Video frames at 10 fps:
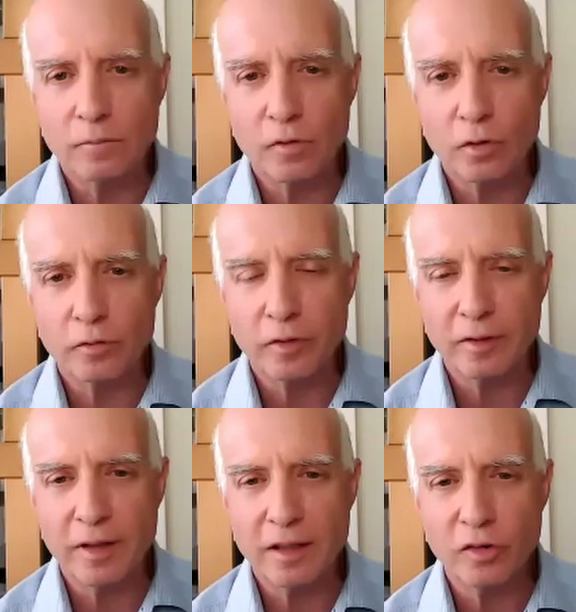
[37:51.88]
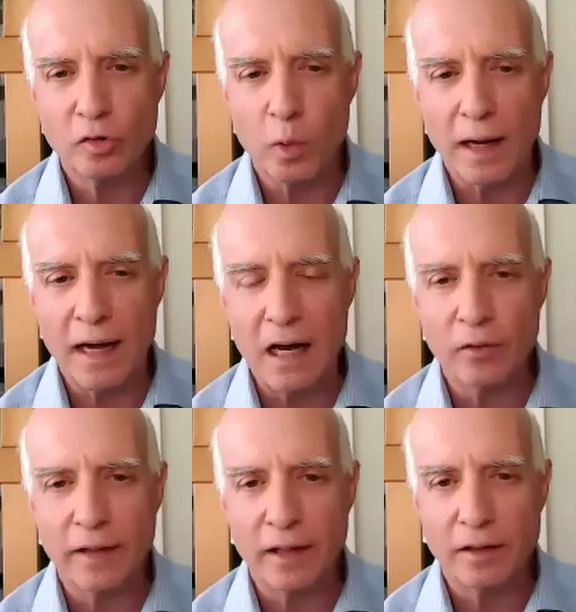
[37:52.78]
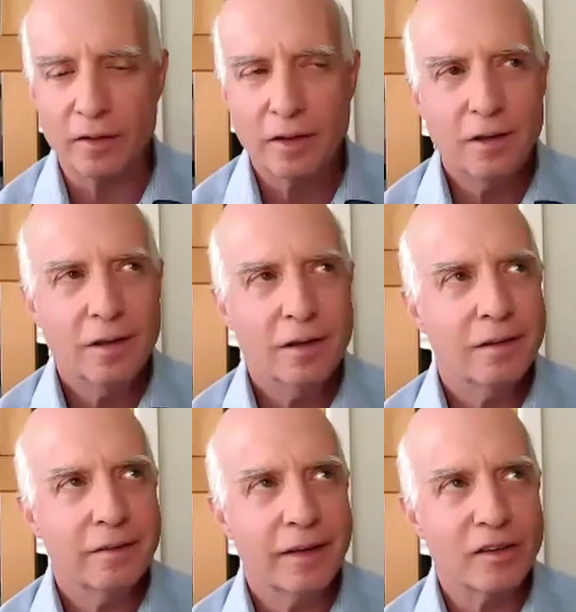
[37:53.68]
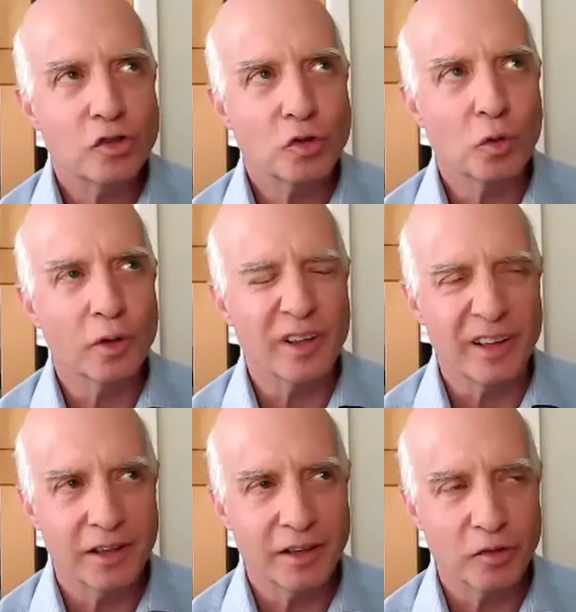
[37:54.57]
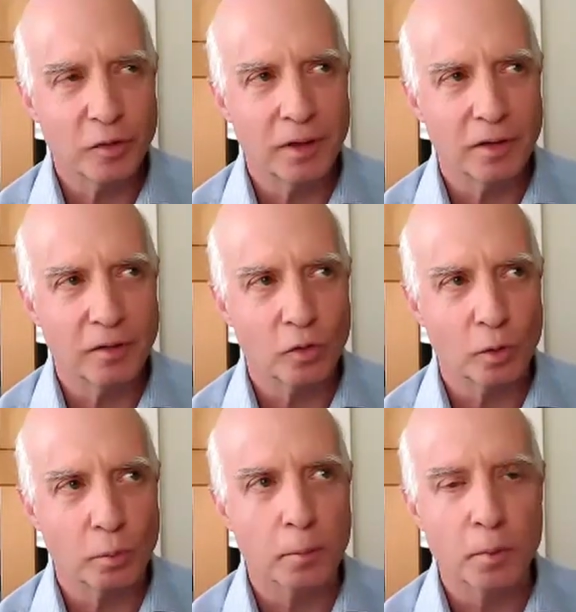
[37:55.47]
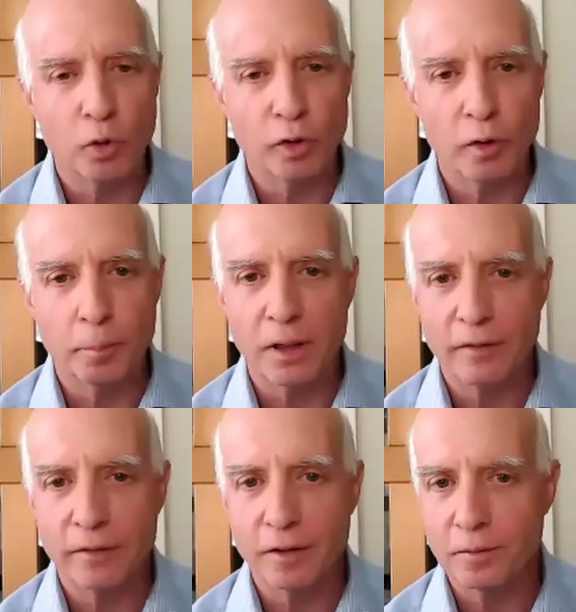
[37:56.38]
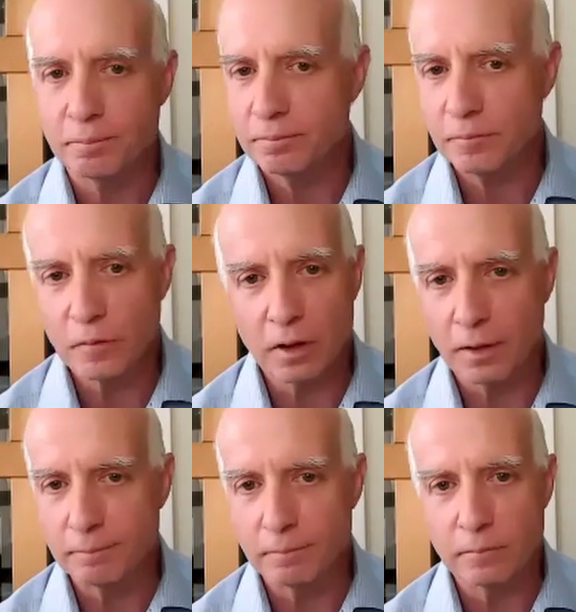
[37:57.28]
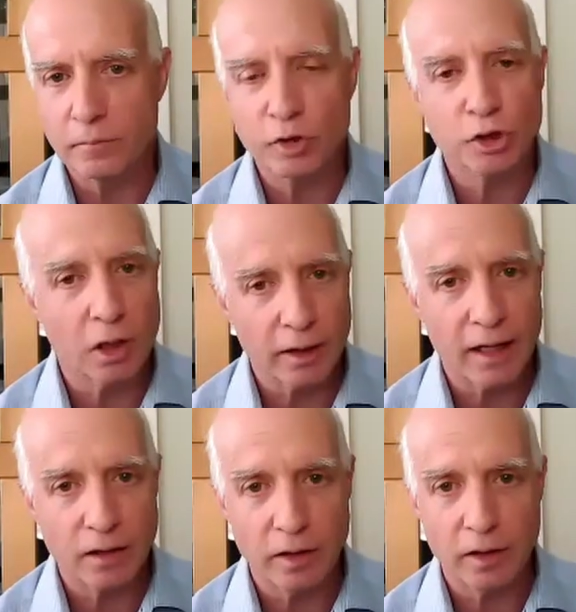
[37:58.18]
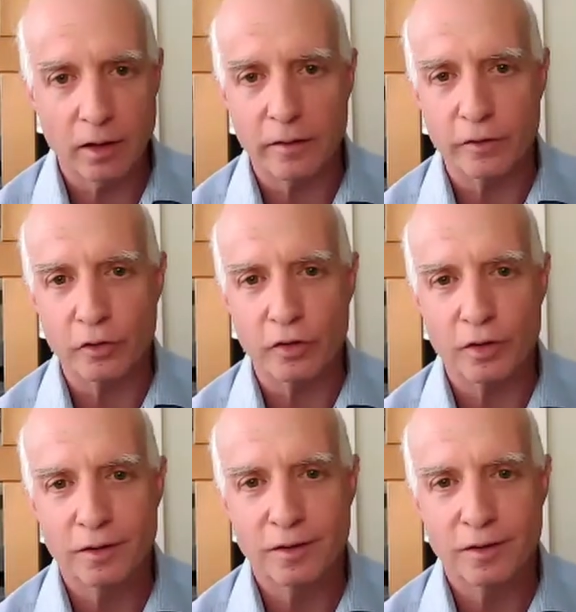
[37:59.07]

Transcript: Sort of to tell us how that story has been sort of promoted by the Sean Hannity and others.